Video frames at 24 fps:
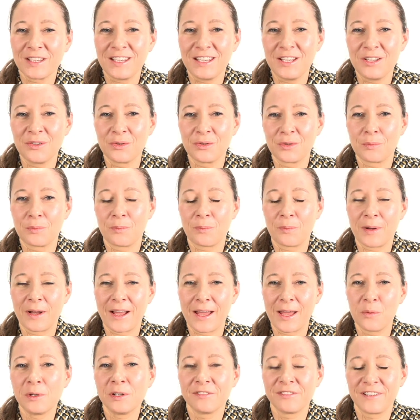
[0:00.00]
keynote
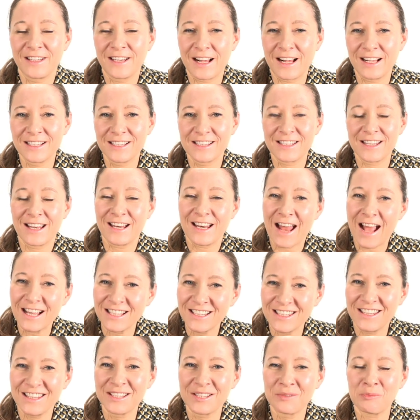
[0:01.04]
by Will van Aalst at
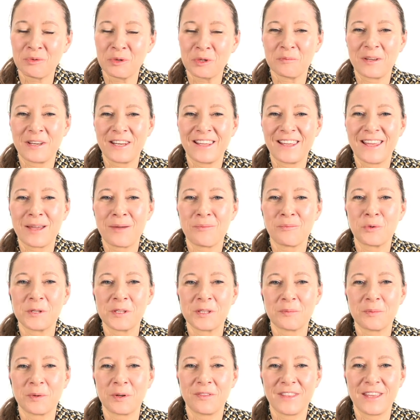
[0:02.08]
last year's process mining camp, was
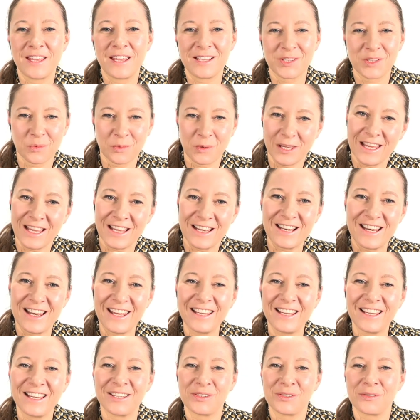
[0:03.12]
about that. So we can
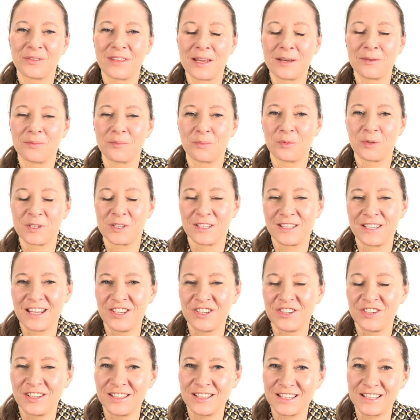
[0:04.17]
link to that
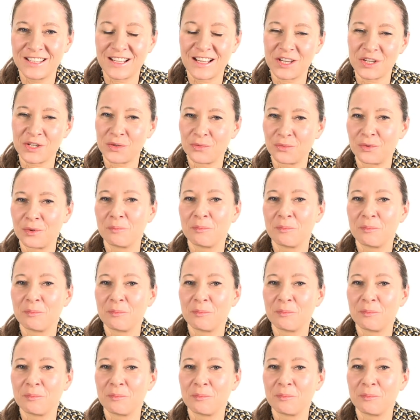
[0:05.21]
presentation and discussion for